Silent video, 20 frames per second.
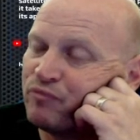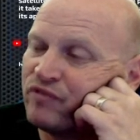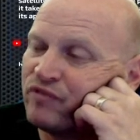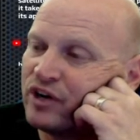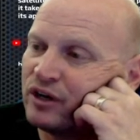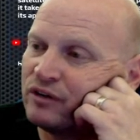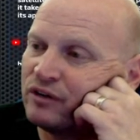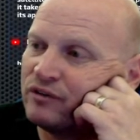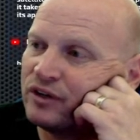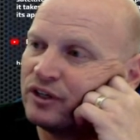
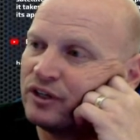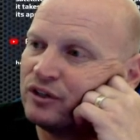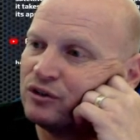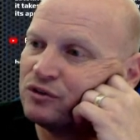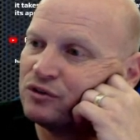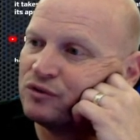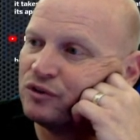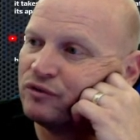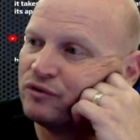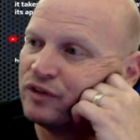very, very
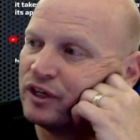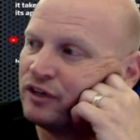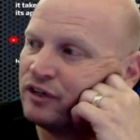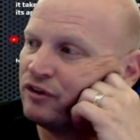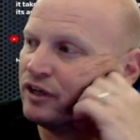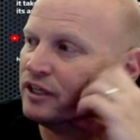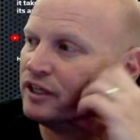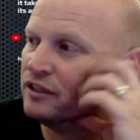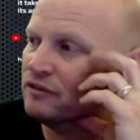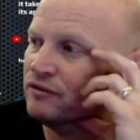useful, very
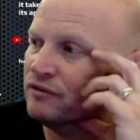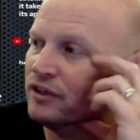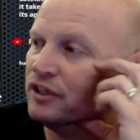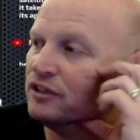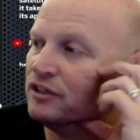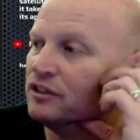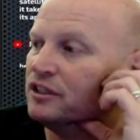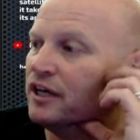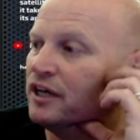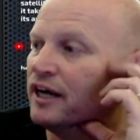great, very
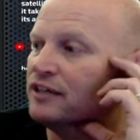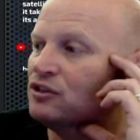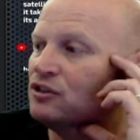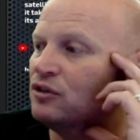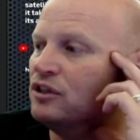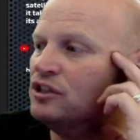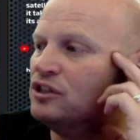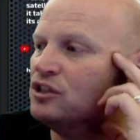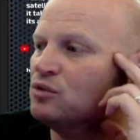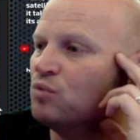good guide.
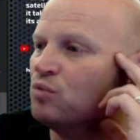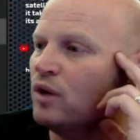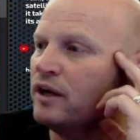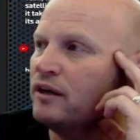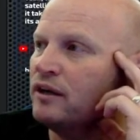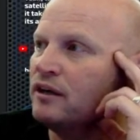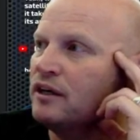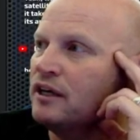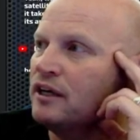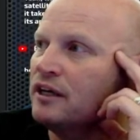So this is
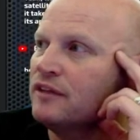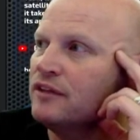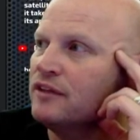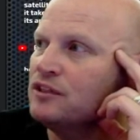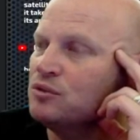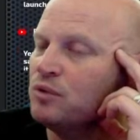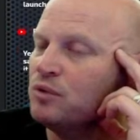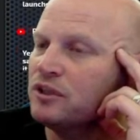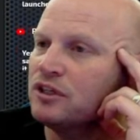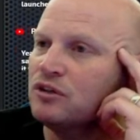what,
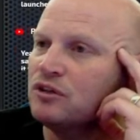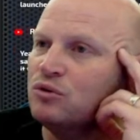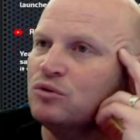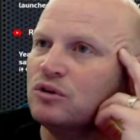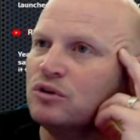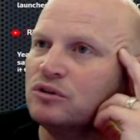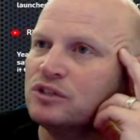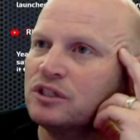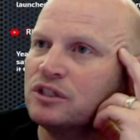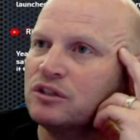this is what the
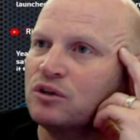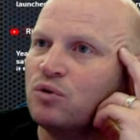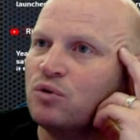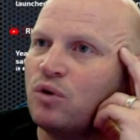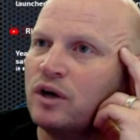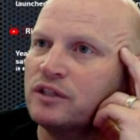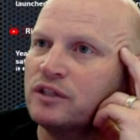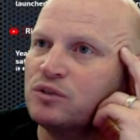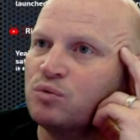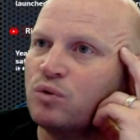Unos and the
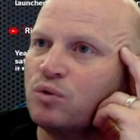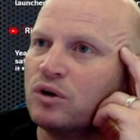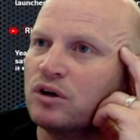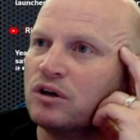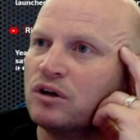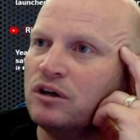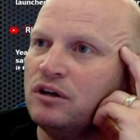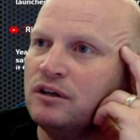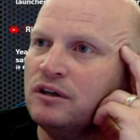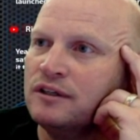quads
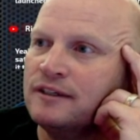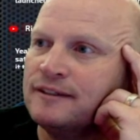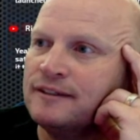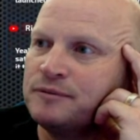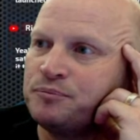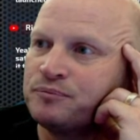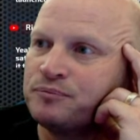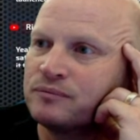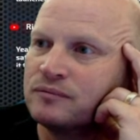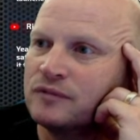were
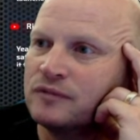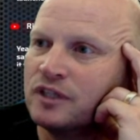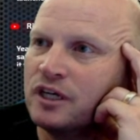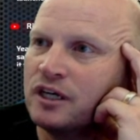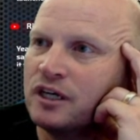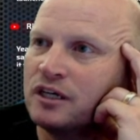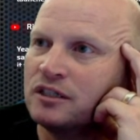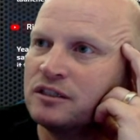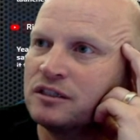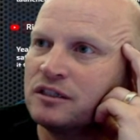
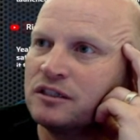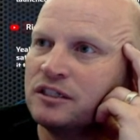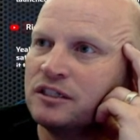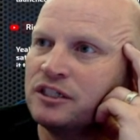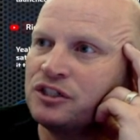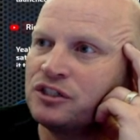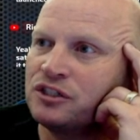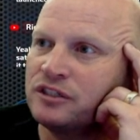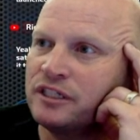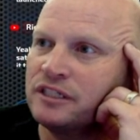uh,
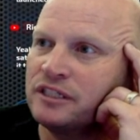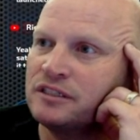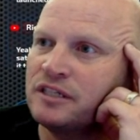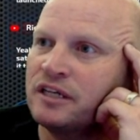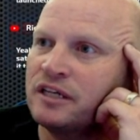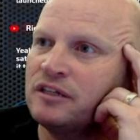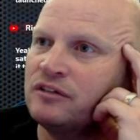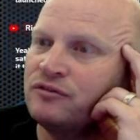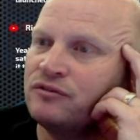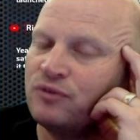initially
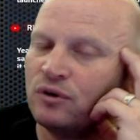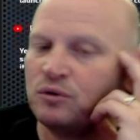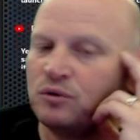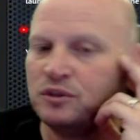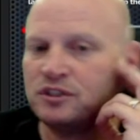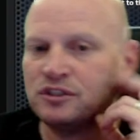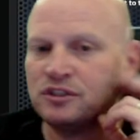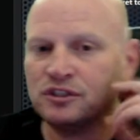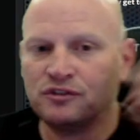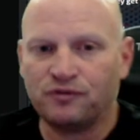intended for
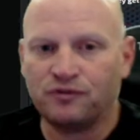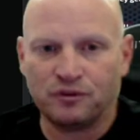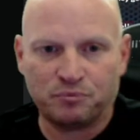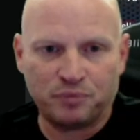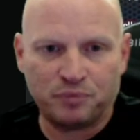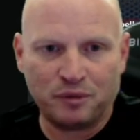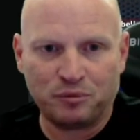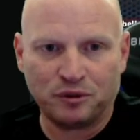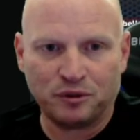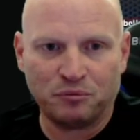was just for
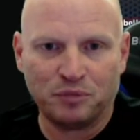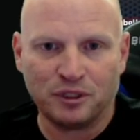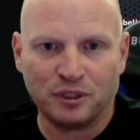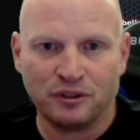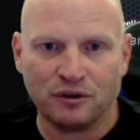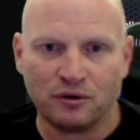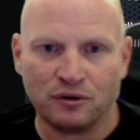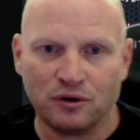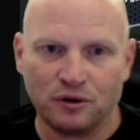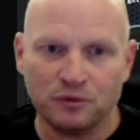people to
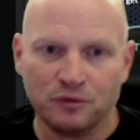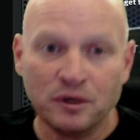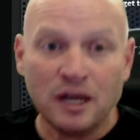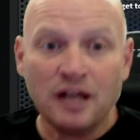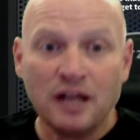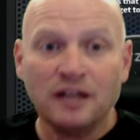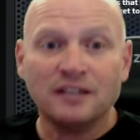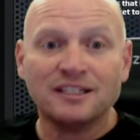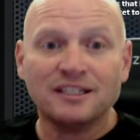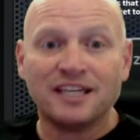build their own.
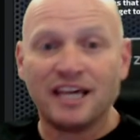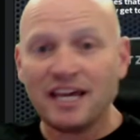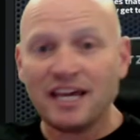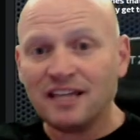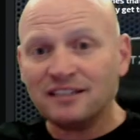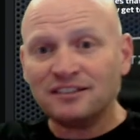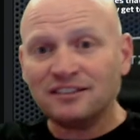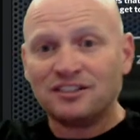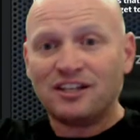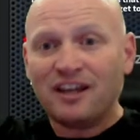
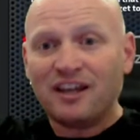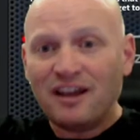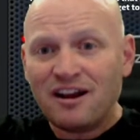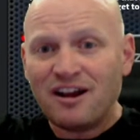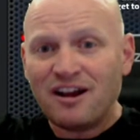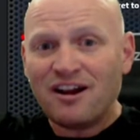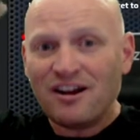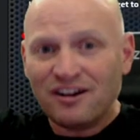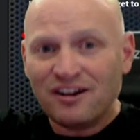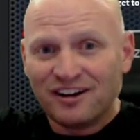Keaton's
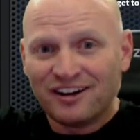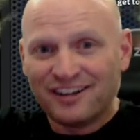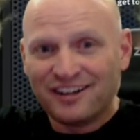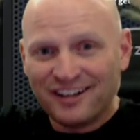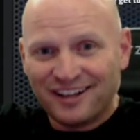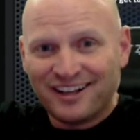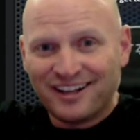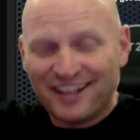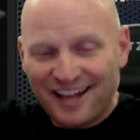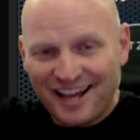here.
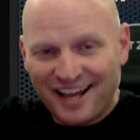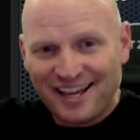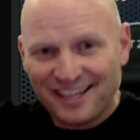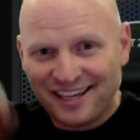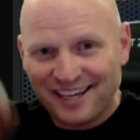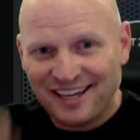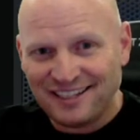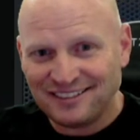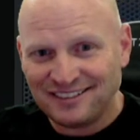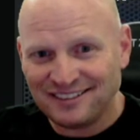Hey,
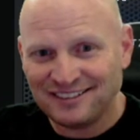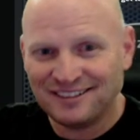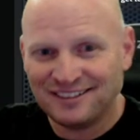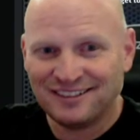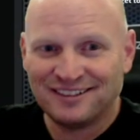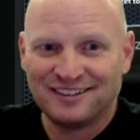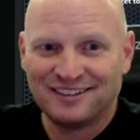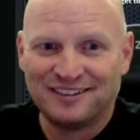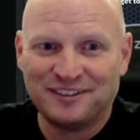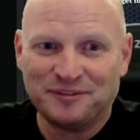Keaton.
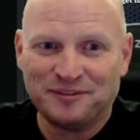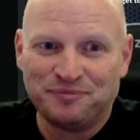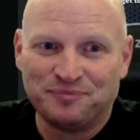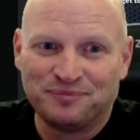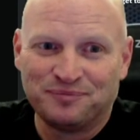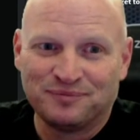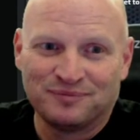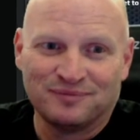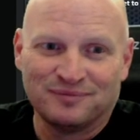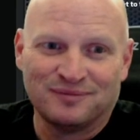
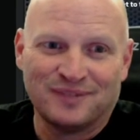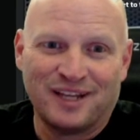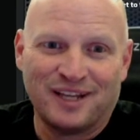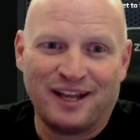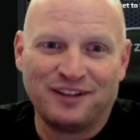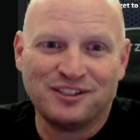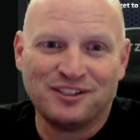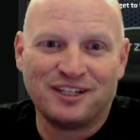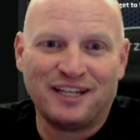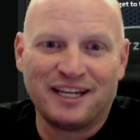
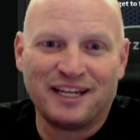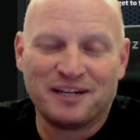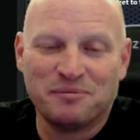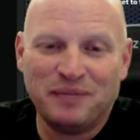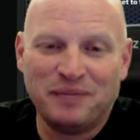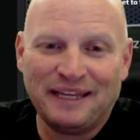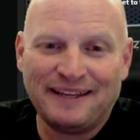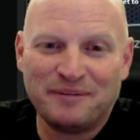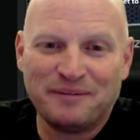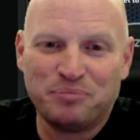How's the Leica
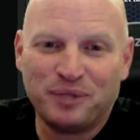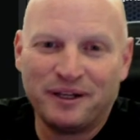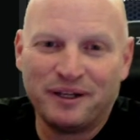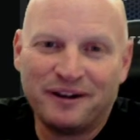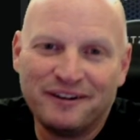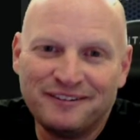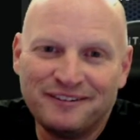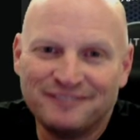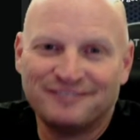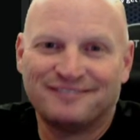Media
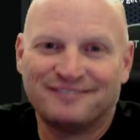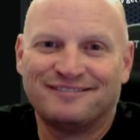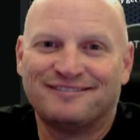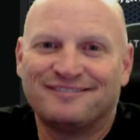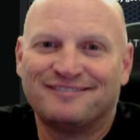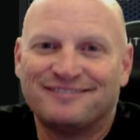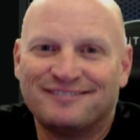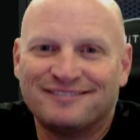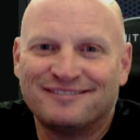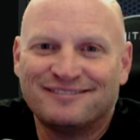player?
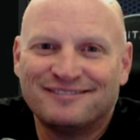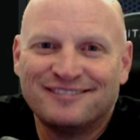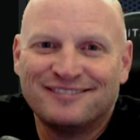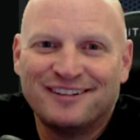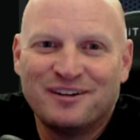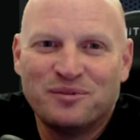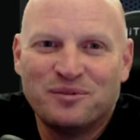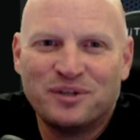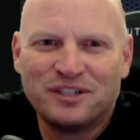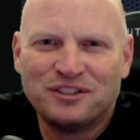
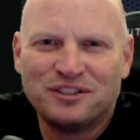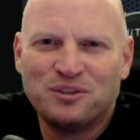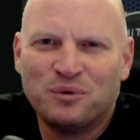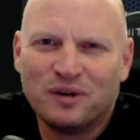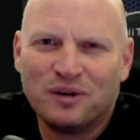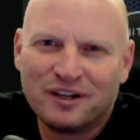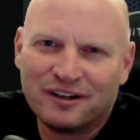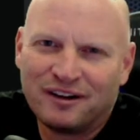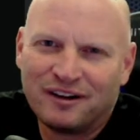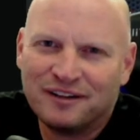What else you
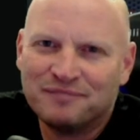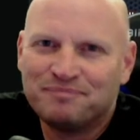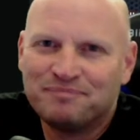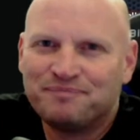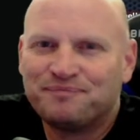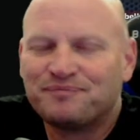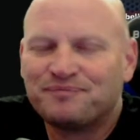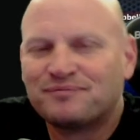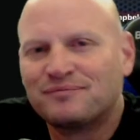working on?